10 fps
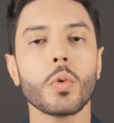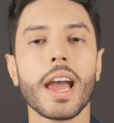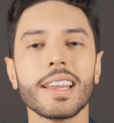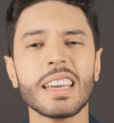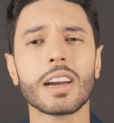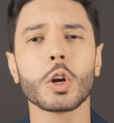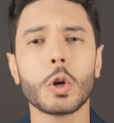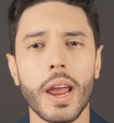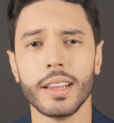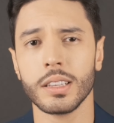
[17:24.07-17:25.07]
writing a
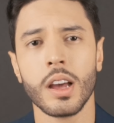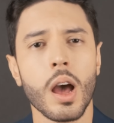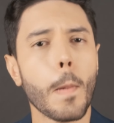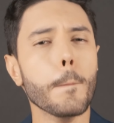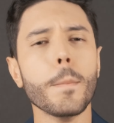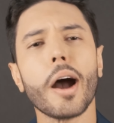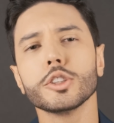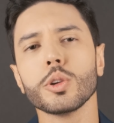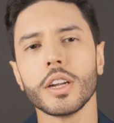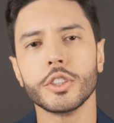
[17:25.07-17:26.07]
great
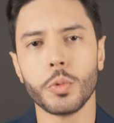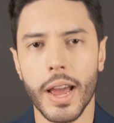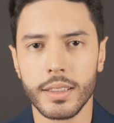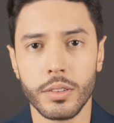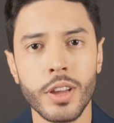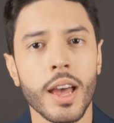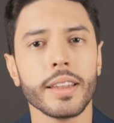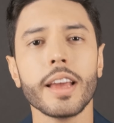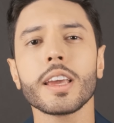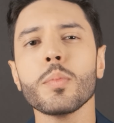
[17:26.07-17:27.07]
modular directive
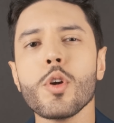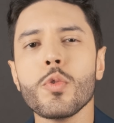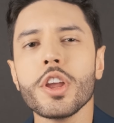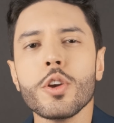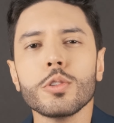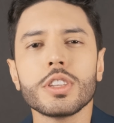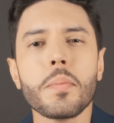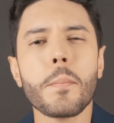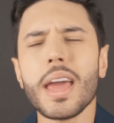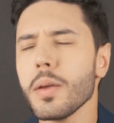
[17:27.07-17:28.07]
that can be reused
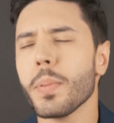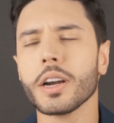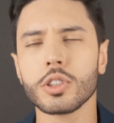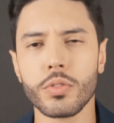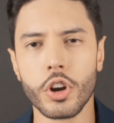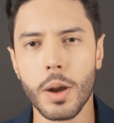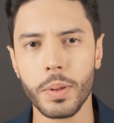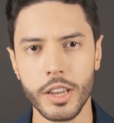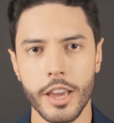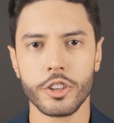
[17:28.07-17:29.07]
in many parts of your
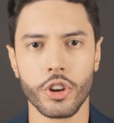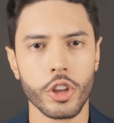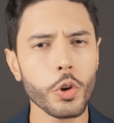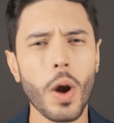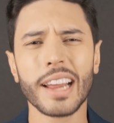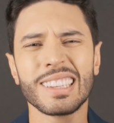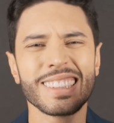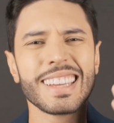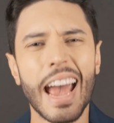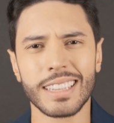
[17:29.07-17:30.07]
application. You write
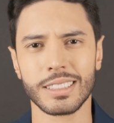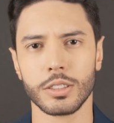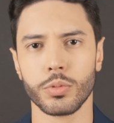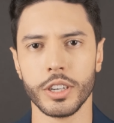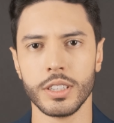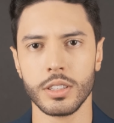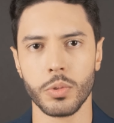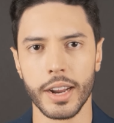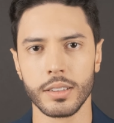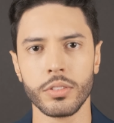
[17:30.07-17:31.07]
tests for this
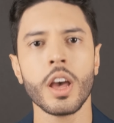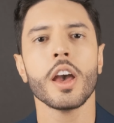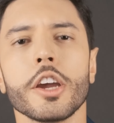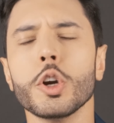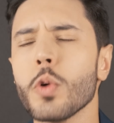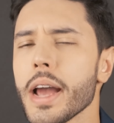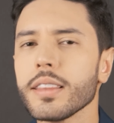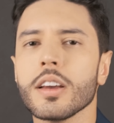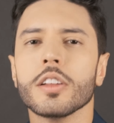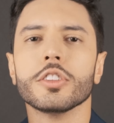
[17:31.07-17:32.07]
directive. You
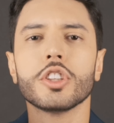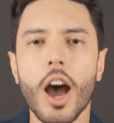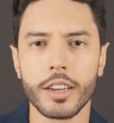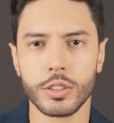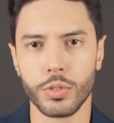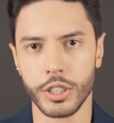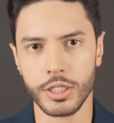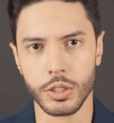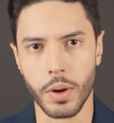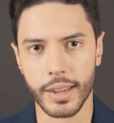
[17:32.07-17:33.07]
write docs for
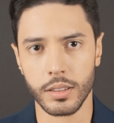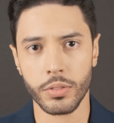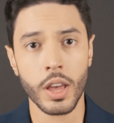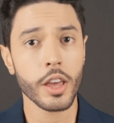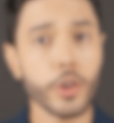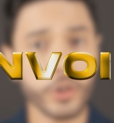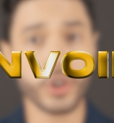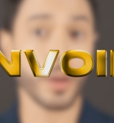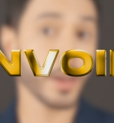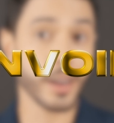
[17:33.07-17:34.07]
this directive. You
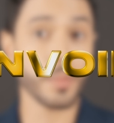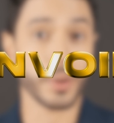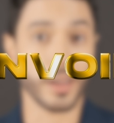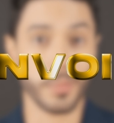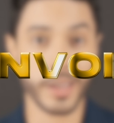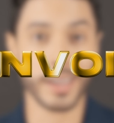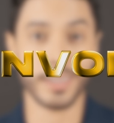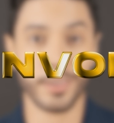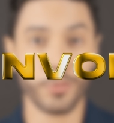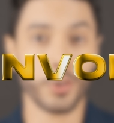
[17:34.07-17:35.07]
join my company
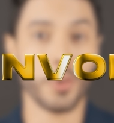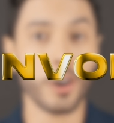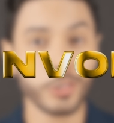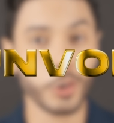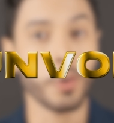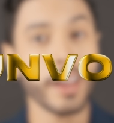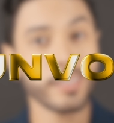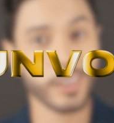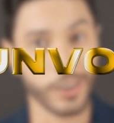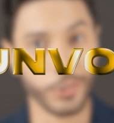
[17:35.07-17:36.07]
because if you wrote
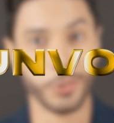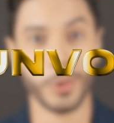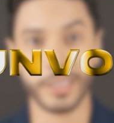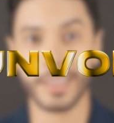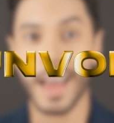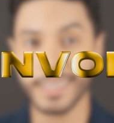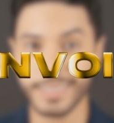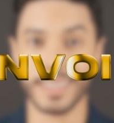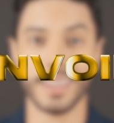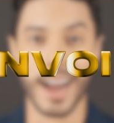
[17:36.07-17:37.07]
great code with
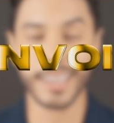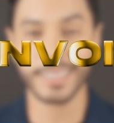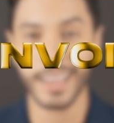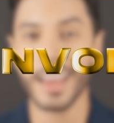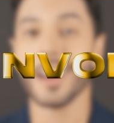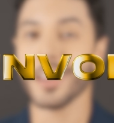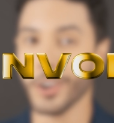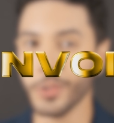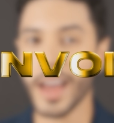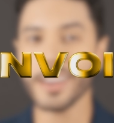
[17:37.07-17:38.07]
tests and docs,
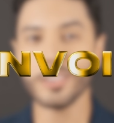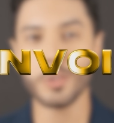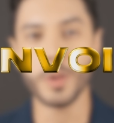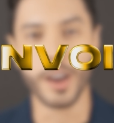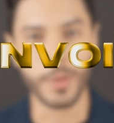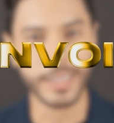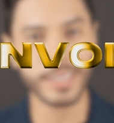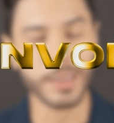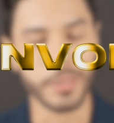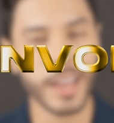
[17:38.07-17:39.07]
you're ready to be on my
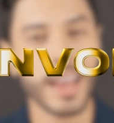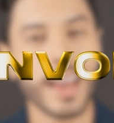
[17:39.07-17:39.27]
team.